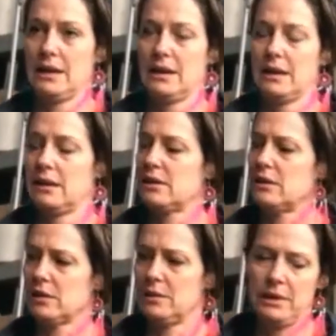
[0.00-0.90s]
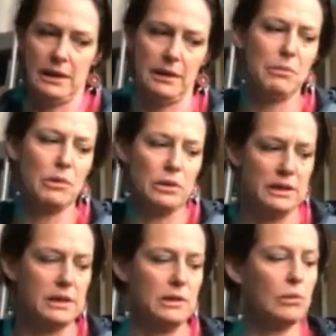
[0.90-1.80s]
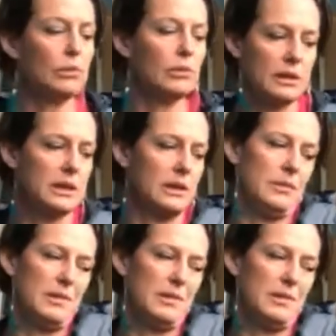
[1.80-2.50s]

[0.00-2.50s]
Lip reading: has got to be monitored all the time,